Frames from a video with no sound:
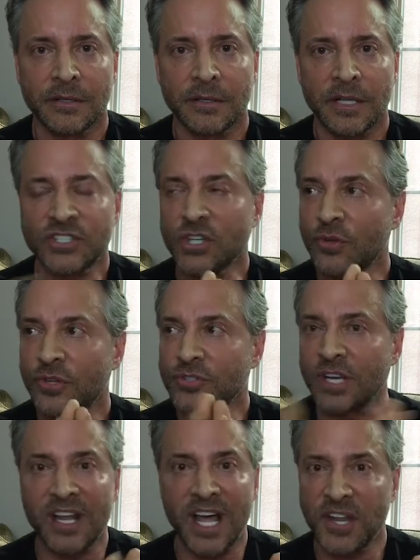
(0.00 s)
And so
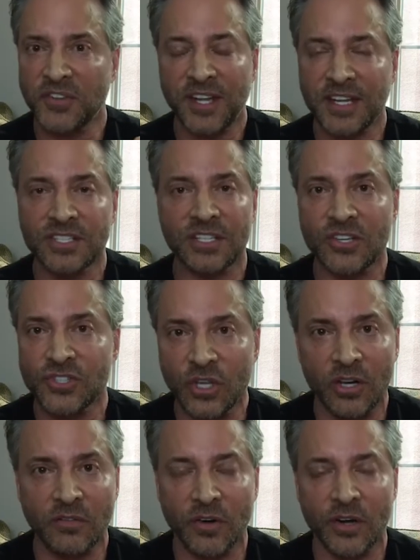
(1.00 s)
there's a lot of things in this
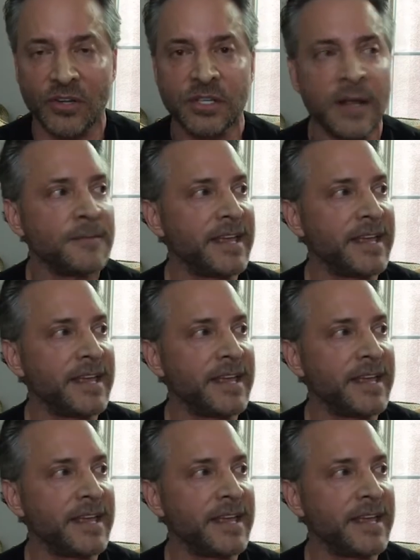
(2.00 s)
universe